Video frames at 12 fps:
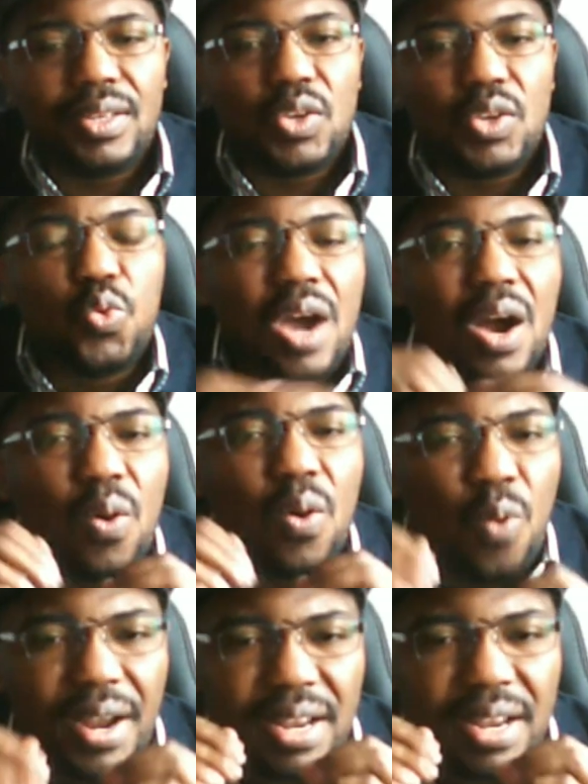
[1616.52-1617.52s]
You are
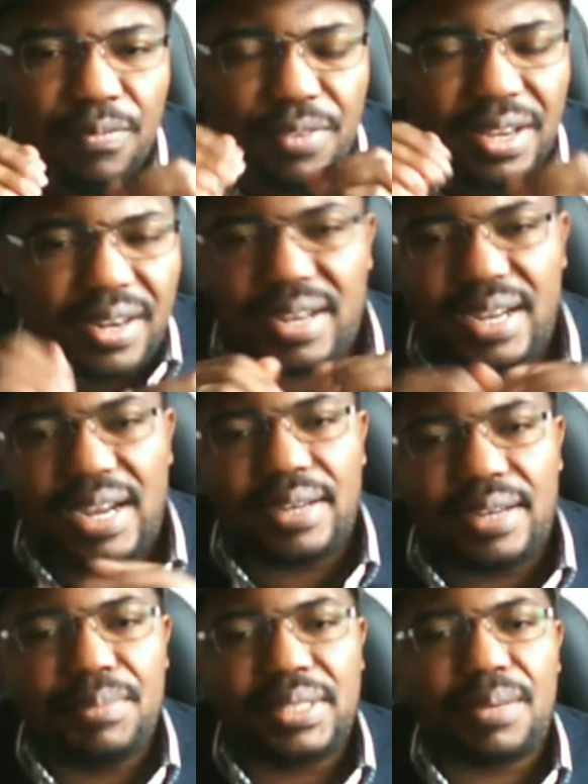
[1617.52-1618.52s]
working very
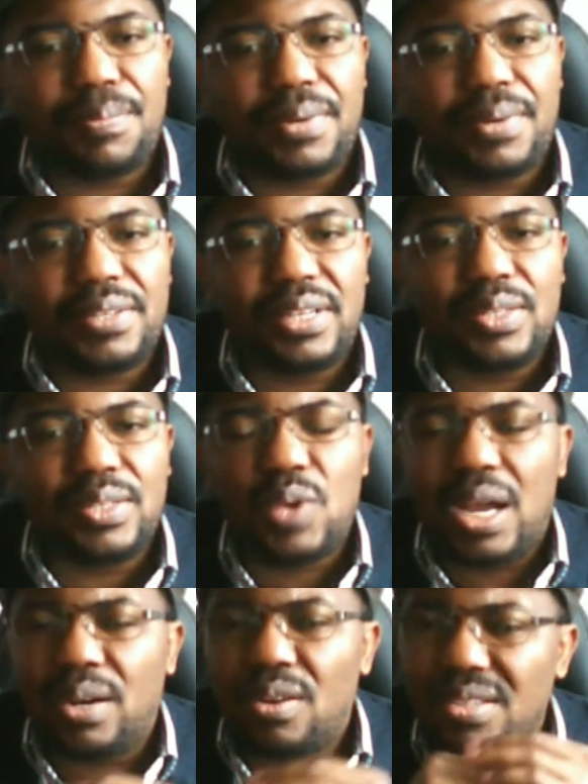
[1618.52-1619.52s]
hard, Mr. President.
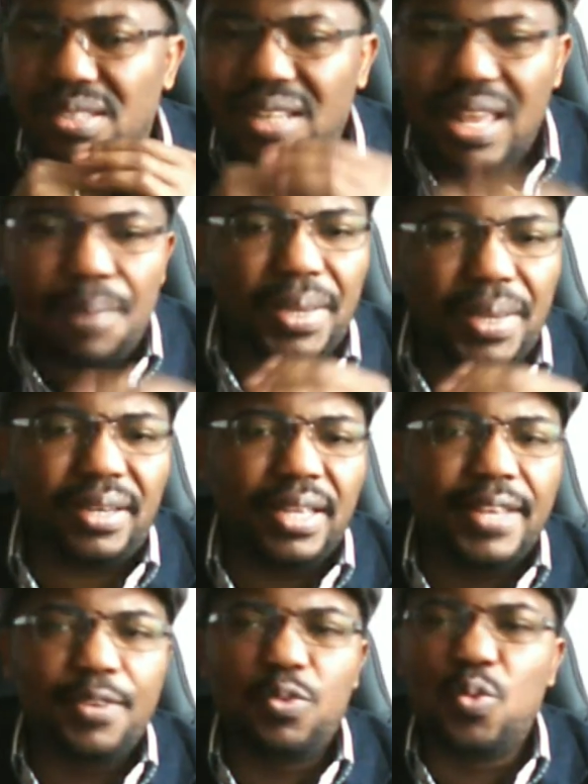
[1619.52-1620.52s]
You are not sleeping.
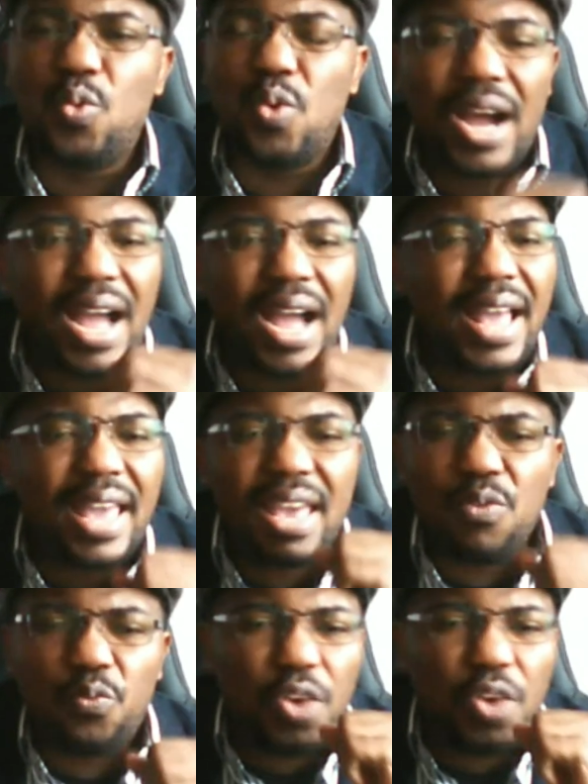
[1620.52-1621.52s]
You are
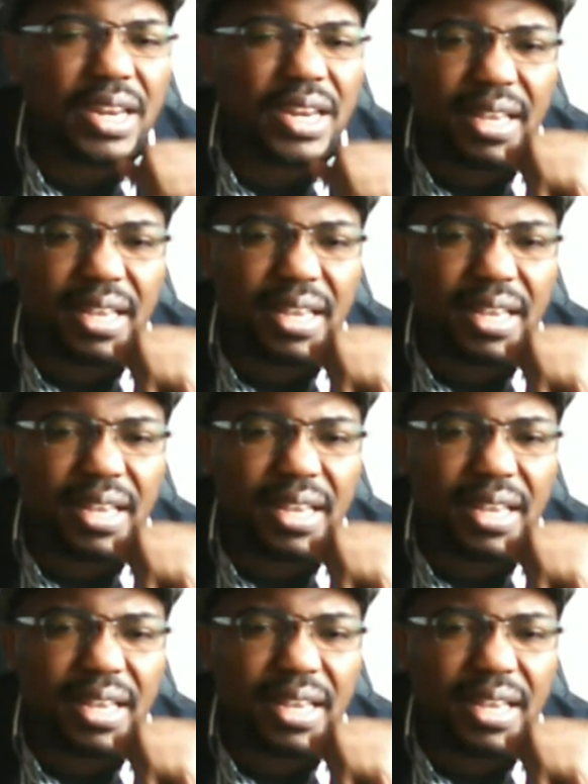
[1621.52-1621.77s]
a very